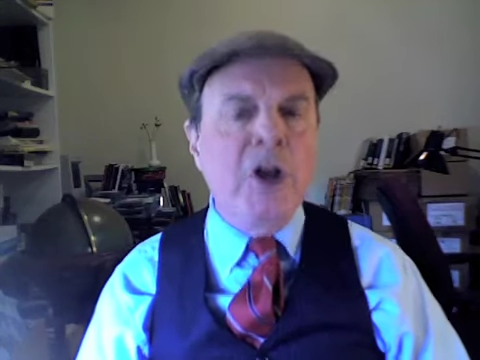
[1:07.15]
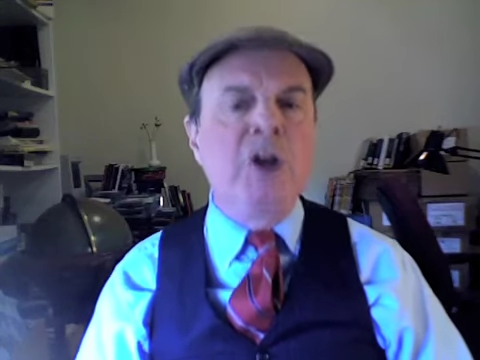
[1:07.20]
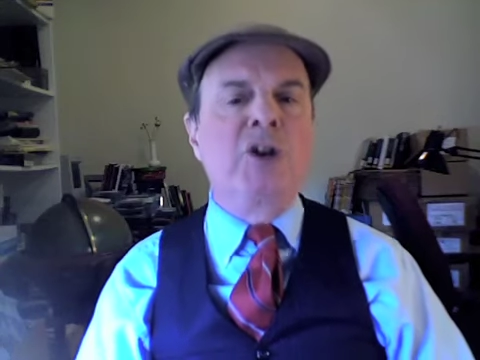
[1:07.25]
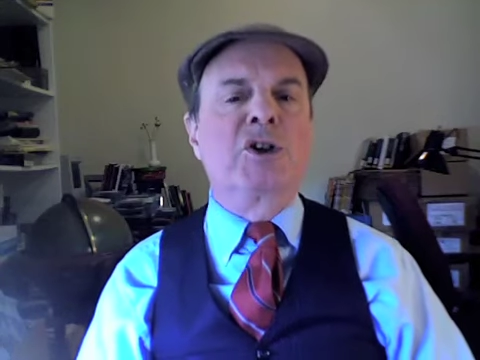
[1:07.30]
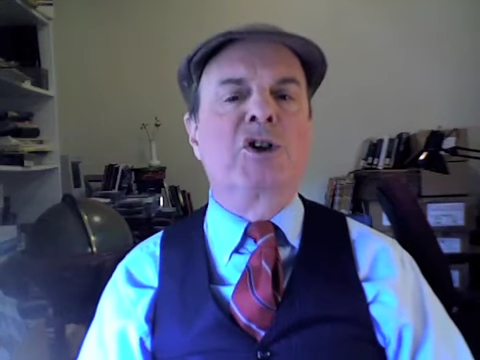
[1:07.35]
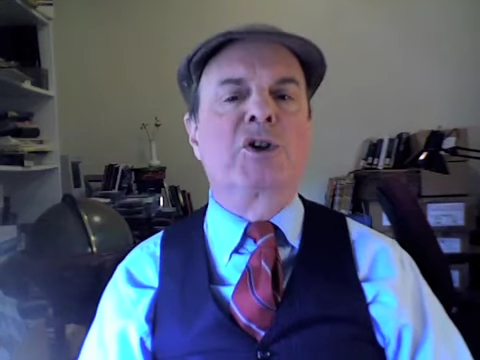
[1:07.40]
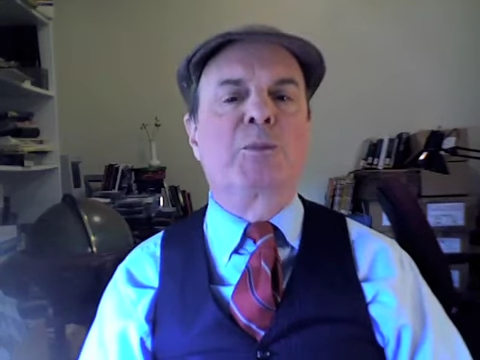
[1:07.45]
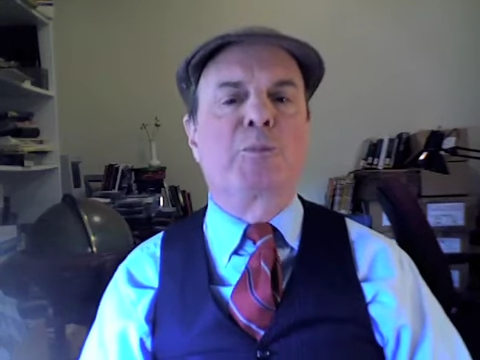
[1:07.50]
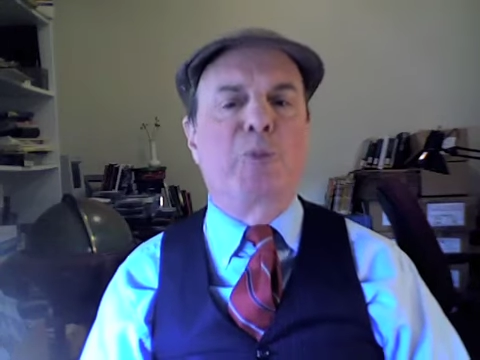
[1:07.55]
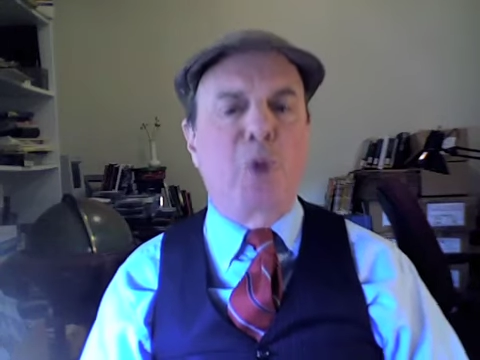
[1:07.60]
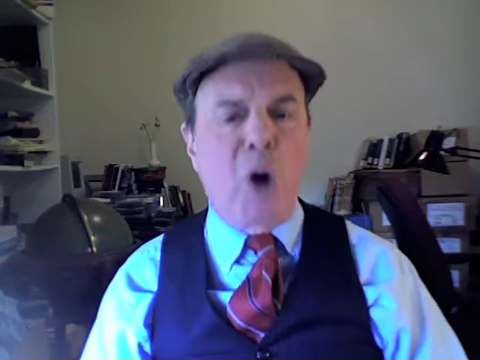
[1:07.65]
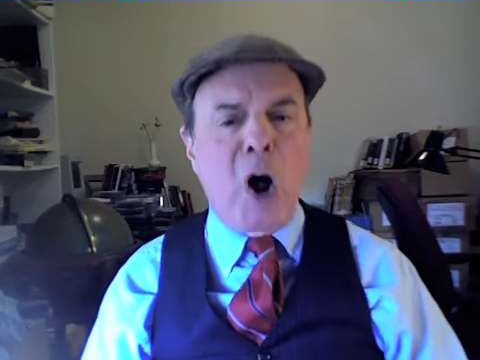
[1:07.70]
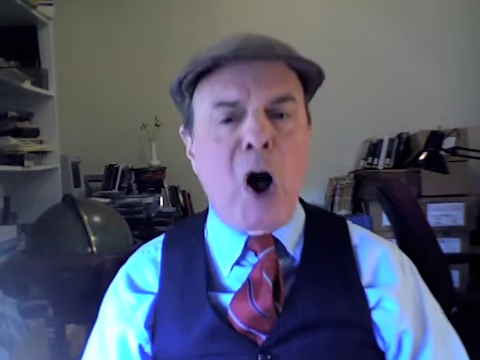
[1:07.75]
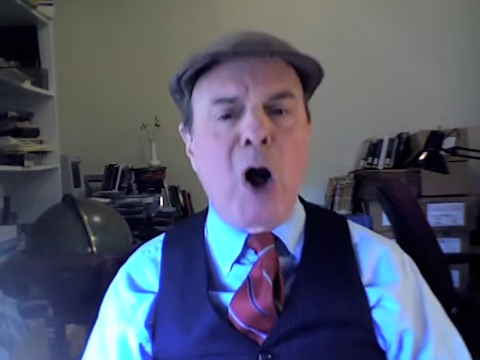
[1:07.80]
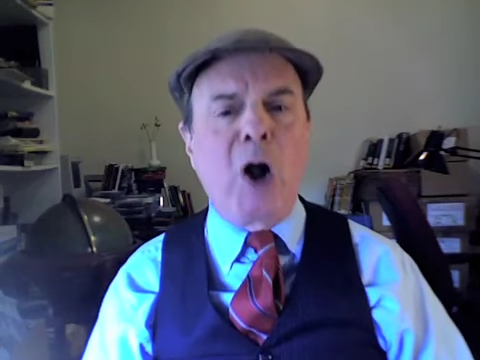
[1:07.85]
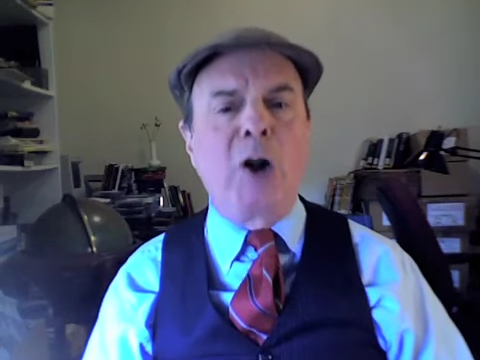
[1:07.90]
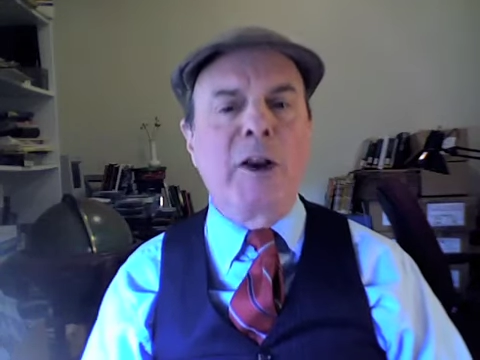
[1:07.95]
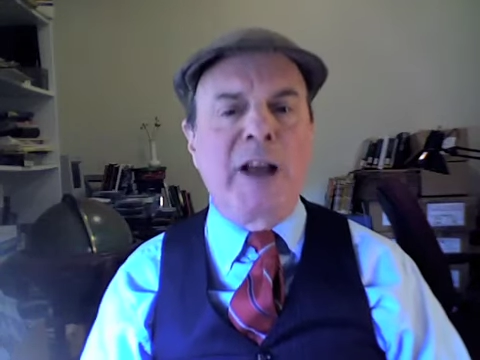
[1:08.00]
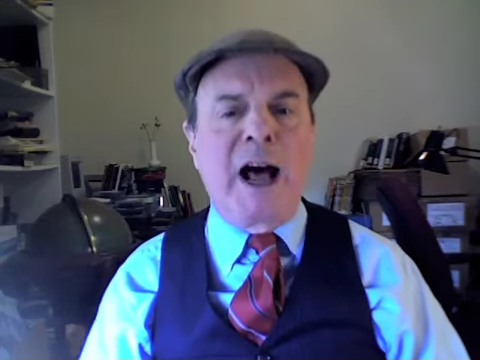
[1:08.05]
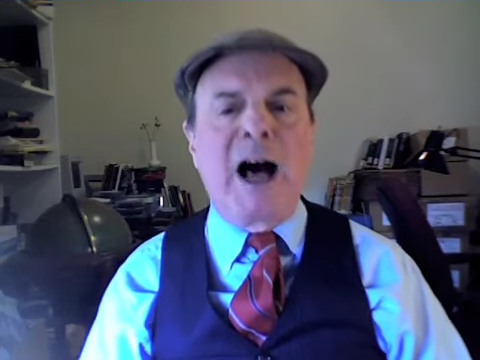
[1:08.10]

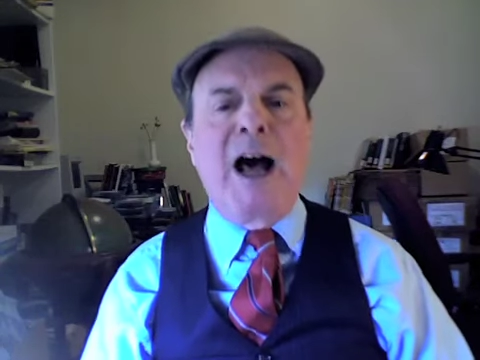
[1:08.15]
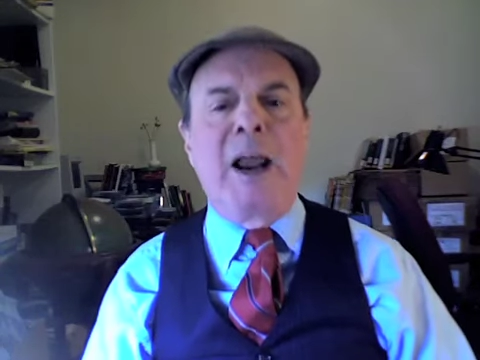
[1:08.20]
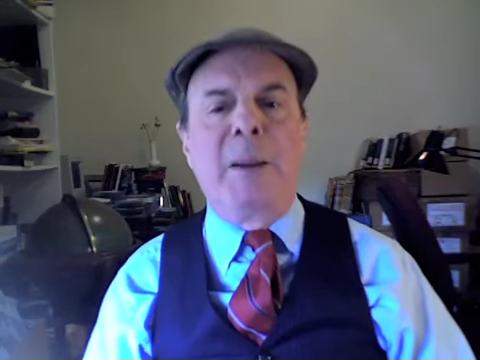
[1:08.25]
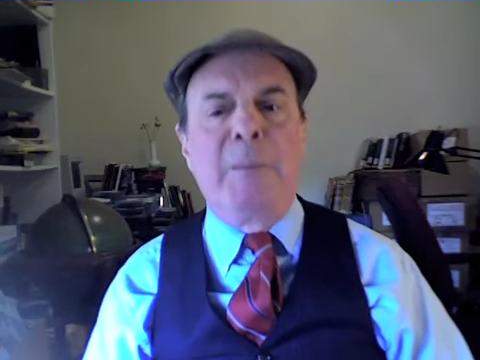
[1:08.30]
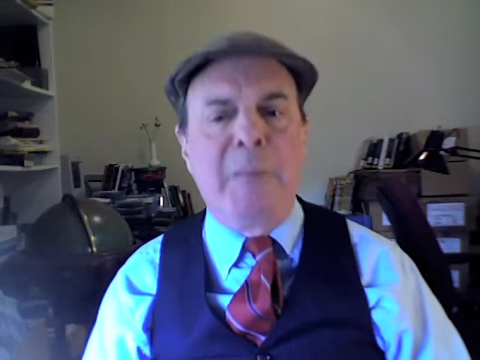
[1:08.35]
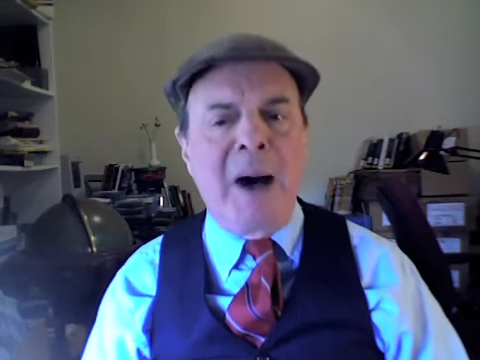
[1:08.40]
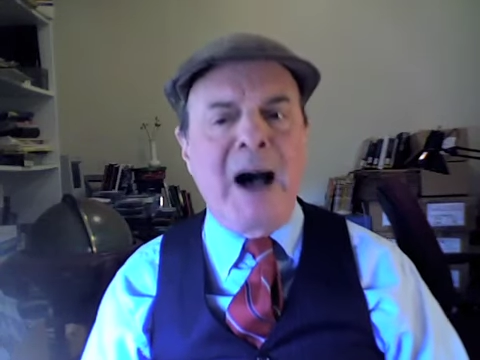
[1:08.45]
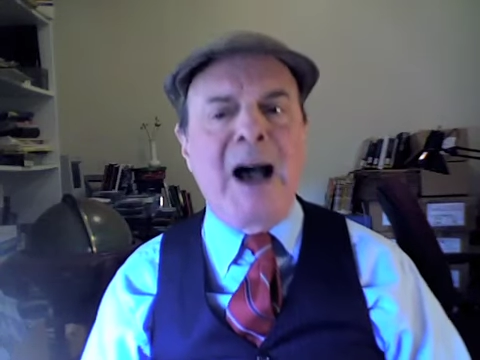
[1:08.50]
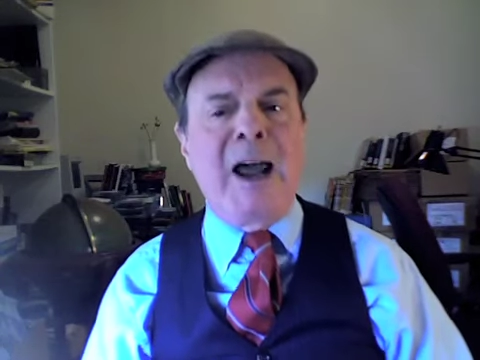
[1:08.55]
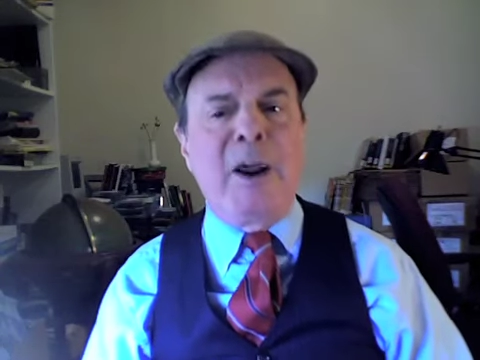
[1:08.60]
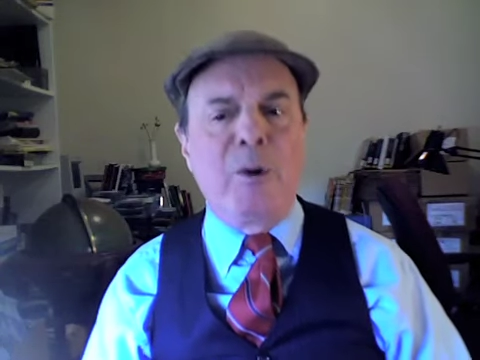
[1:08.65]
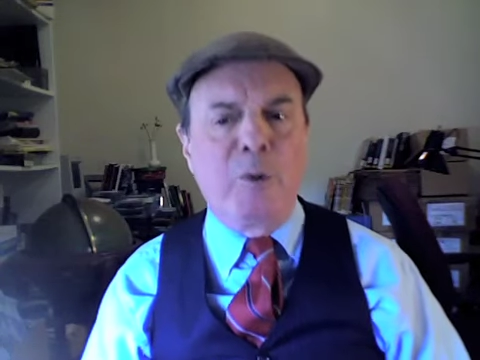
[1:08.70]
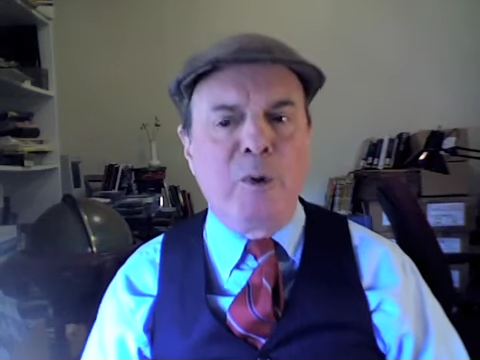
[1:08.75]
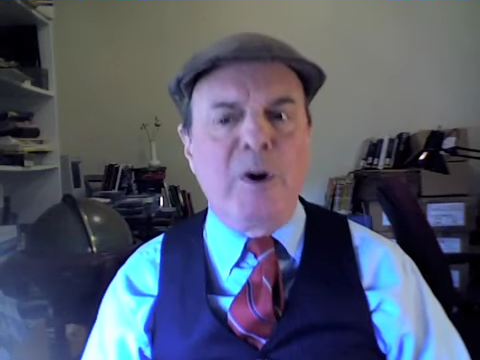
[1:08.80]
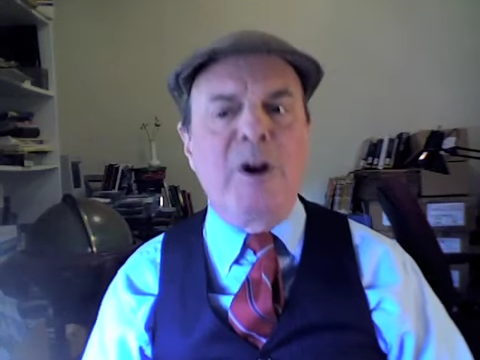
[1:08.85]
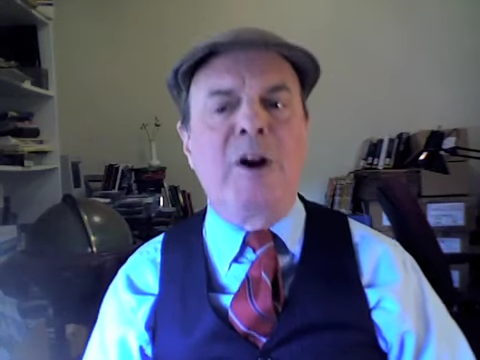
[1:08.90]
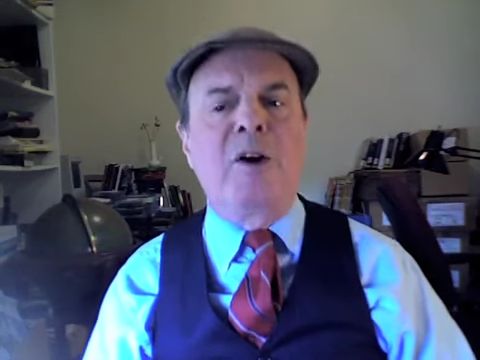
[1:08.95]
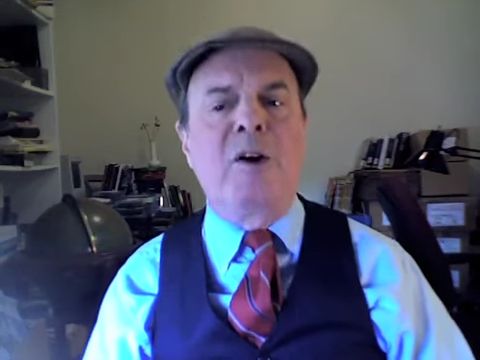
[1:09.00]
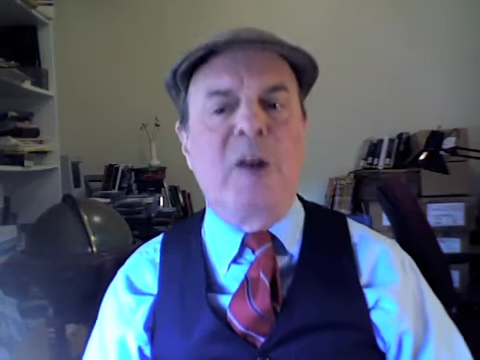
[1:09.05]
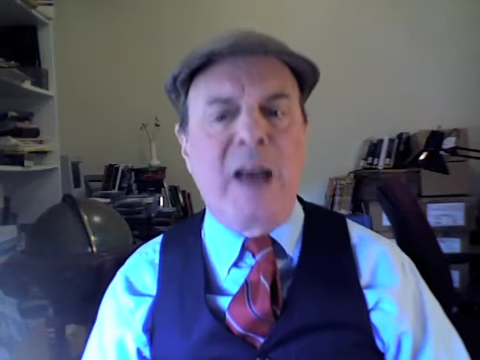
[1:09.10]
sprawled on my
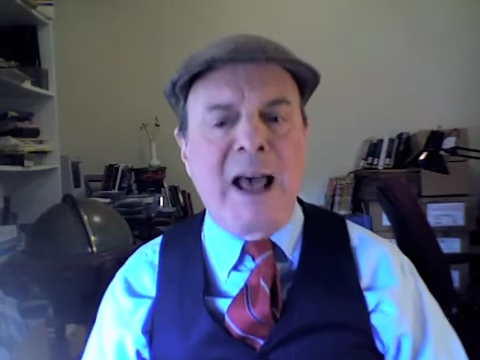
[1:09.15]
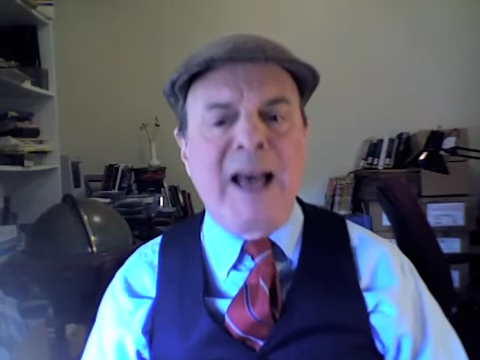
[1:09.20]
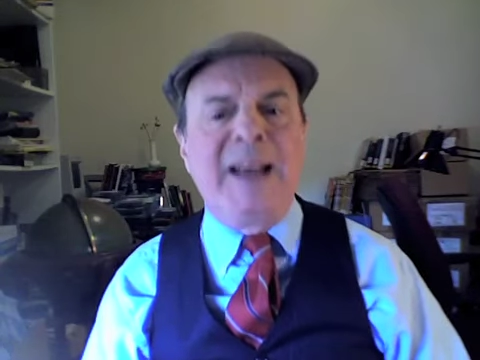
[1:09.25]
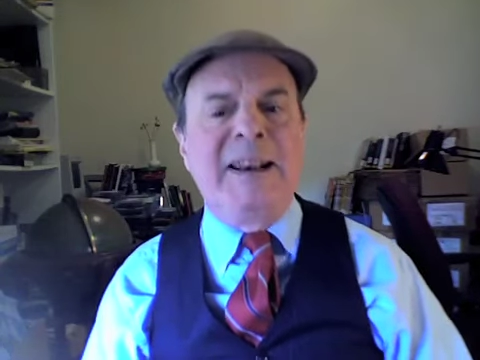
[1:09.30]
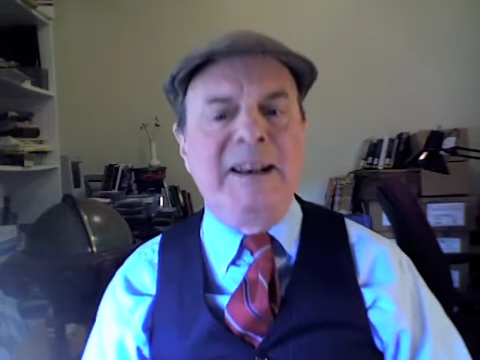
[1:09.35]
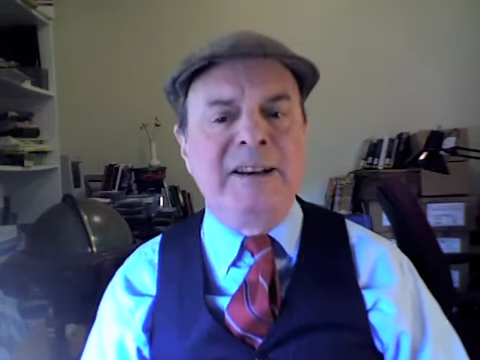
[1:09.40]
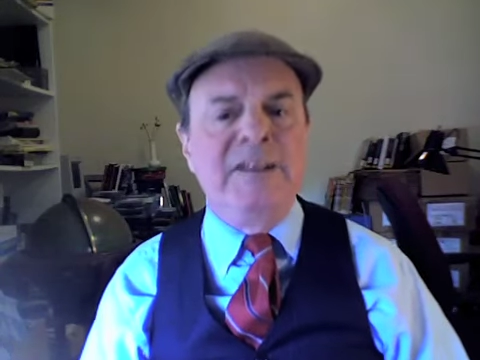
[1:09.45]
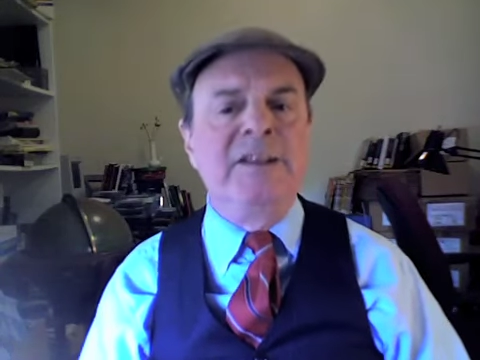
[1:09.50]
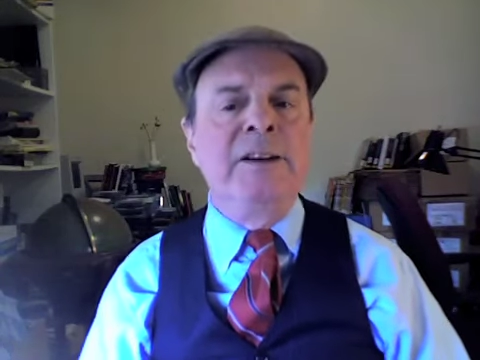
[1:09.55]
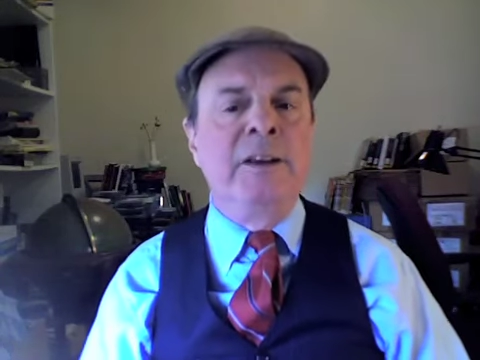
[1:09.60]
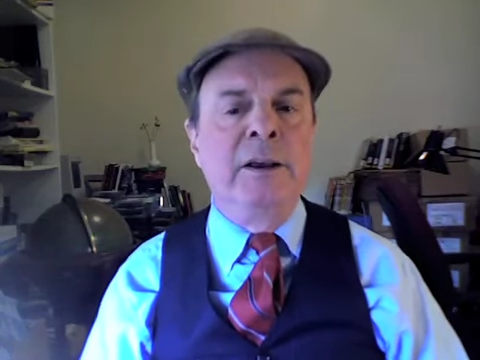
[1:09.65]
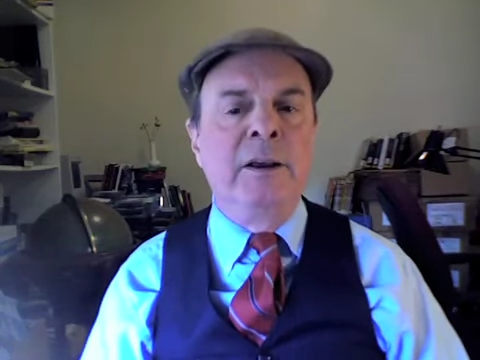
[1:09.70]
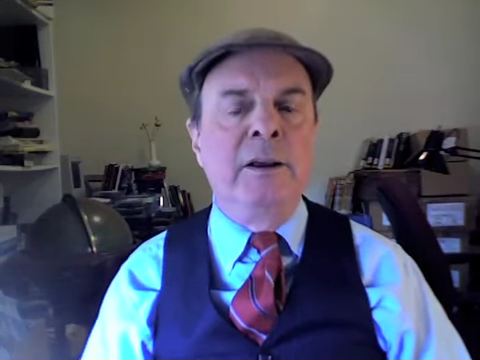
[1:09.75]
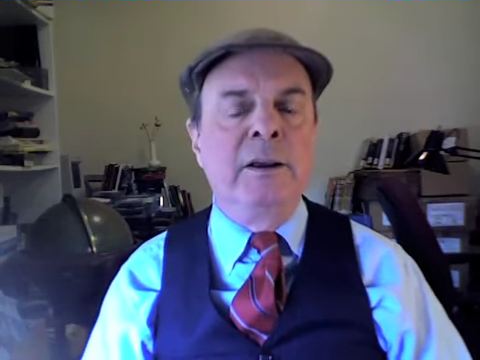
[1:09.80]
rear end,